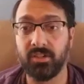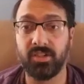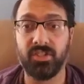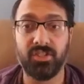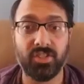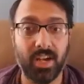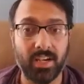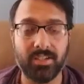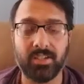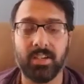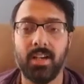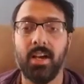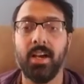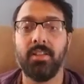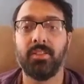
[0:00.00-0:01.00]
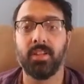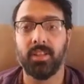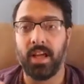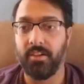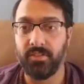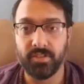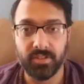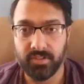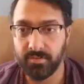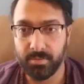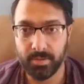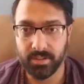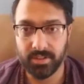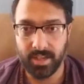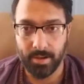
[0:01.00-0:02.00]
adjust the levels of
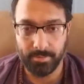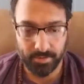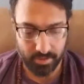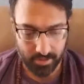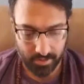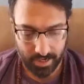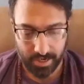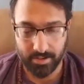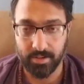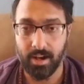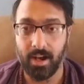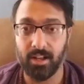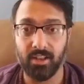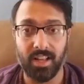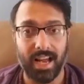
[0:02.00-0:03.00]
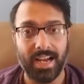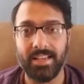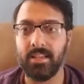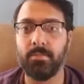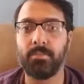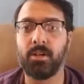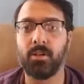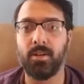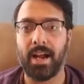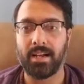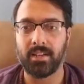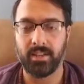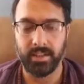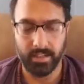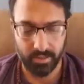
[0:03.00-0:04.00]
perception and align them
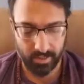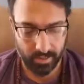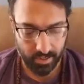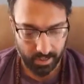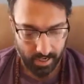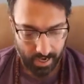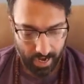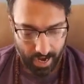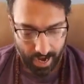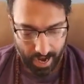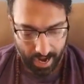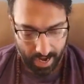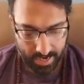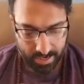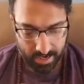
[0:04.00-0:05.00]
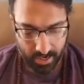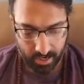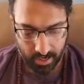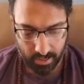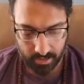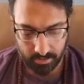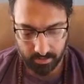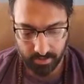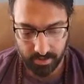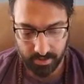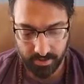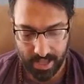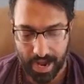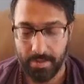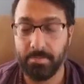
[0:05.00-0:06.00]
correctly. And
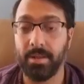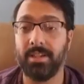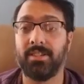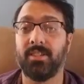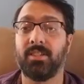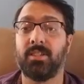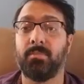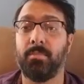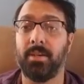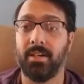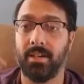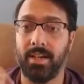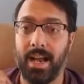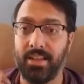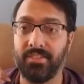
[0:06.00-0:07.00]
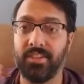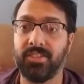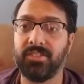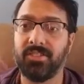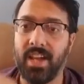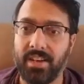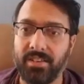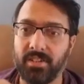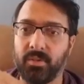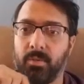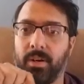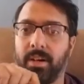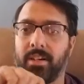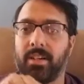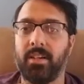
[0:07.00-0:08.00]
that places spirit at the center
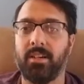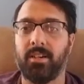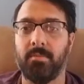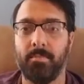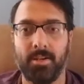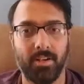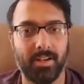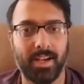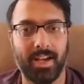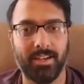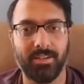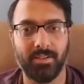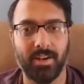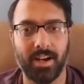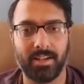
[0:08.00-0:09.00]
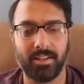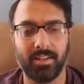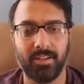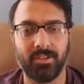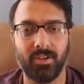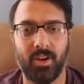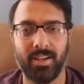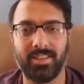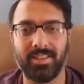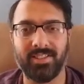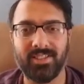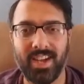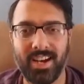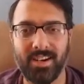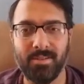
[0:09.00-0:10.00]
where it can communicate directly. So at the
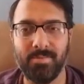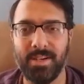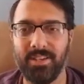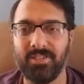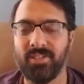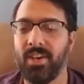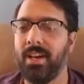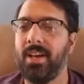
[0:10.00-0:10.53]
center means